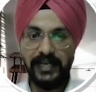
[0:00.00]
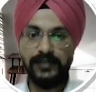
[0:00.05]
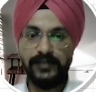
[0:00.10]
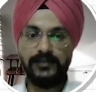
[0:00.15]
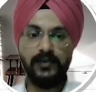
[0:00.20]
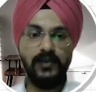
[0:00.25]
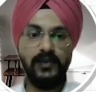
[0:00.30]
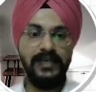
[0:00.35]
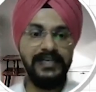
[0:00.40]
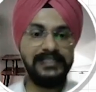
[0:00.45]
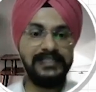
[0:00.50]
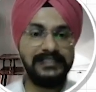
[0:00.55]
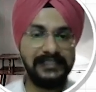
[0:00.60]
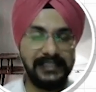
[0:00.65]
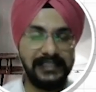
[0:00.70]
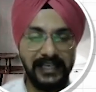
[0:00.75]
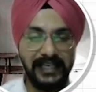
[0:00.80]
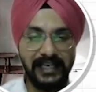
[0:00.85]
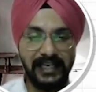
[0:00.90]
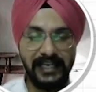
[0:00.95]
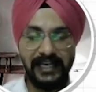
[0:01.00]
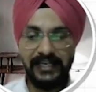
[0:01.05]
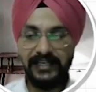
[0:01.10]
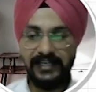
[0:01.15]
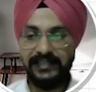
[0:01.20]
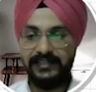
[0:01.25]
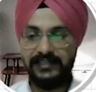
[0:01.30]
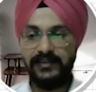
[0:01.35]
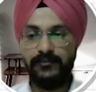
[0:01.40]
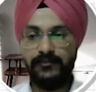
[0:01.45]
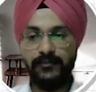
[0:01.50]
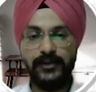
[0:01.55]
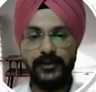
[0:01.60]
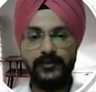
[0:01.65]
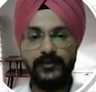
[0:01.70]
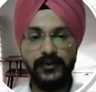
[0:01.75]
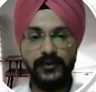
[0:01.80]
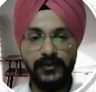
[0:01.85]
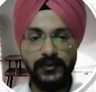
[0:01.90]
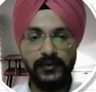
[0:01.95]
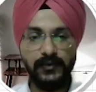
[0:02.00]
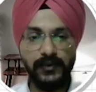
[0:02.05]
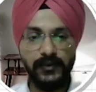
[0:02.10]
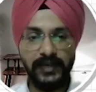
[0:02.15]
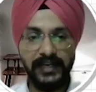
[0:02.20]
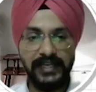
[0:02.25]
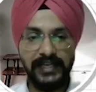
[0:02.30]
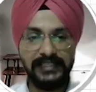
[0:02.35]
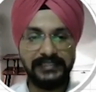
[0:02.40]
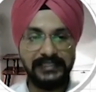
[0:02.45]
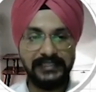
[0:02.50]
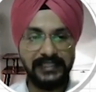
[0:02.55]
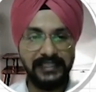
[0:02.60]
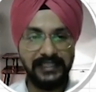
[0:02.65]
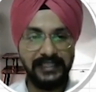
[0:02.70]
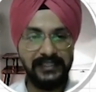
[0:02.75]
So let's see, another way to do is